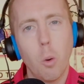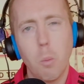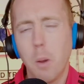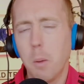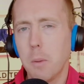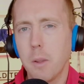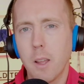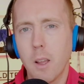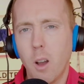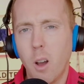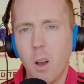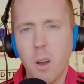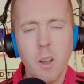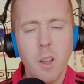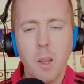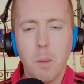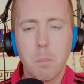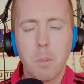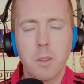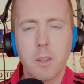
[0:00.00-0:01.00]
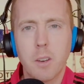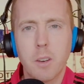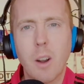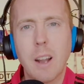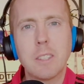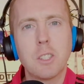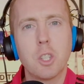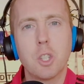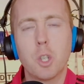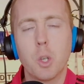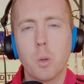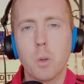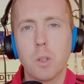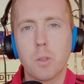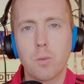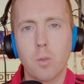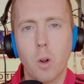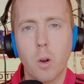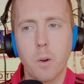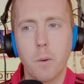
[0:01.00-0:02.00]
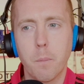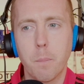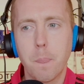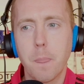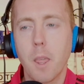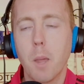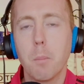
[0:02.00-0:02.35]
Or maybe they are, but their attitude is wrong.